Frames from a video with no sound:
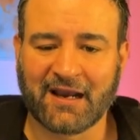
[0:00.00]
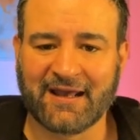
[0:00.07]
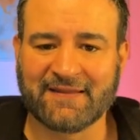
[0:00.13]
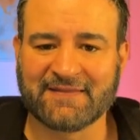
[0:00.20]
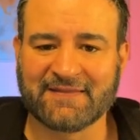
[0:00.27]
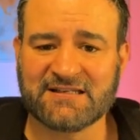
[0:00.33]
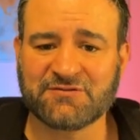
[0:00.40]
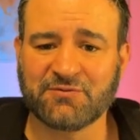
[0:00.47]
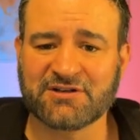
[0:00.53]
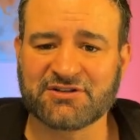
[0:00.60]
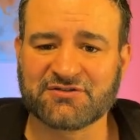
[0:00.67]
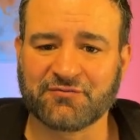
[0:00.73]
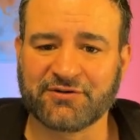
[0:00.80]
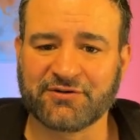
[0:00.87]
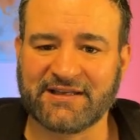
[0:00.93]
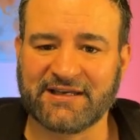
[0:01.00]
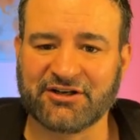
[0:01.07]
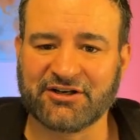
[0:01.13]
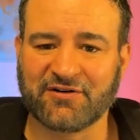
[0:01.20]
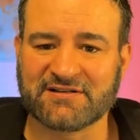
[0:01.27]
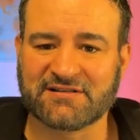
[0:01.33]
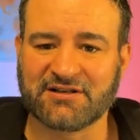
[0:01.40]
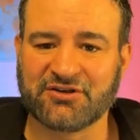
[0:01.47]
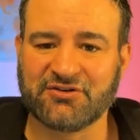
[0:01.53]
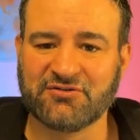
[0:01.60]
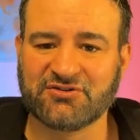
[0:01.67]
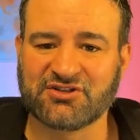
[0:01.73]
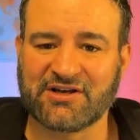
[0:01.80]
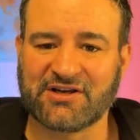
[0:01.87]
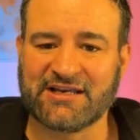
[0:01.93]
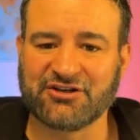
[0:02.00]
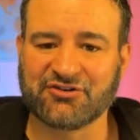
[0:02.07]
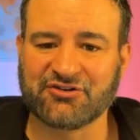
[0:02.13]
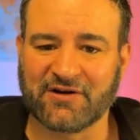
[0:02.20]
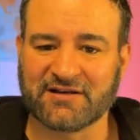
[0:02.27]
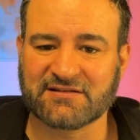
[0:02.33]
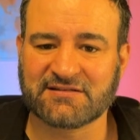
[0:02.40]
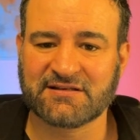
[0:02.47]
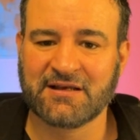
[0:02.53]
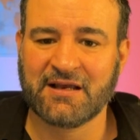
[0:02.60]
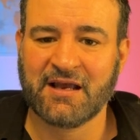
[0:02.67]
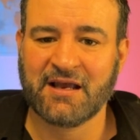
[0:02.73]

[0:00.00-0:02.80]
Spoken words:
And this one is really interesting, user interests.